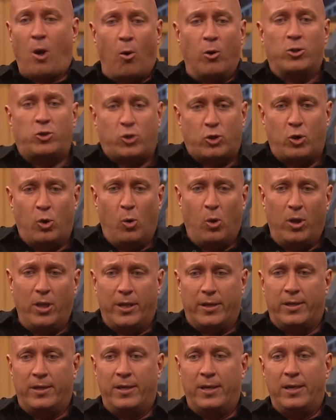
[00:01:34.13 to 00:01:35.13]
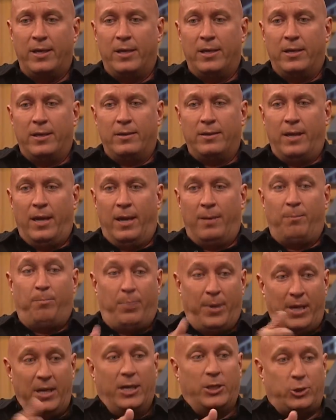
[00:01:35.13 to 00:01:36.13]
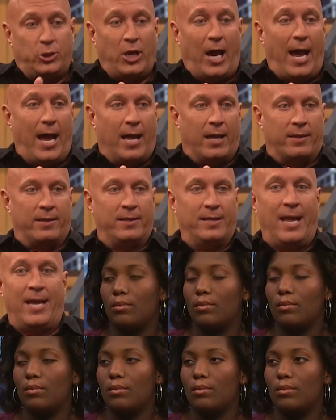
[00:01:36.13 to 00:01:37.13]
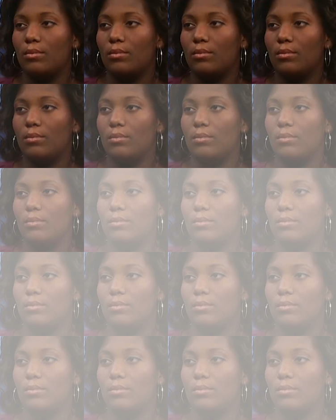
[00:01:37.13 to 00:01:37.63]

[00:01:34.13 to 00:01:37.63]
going to school and, and being a child, not raising two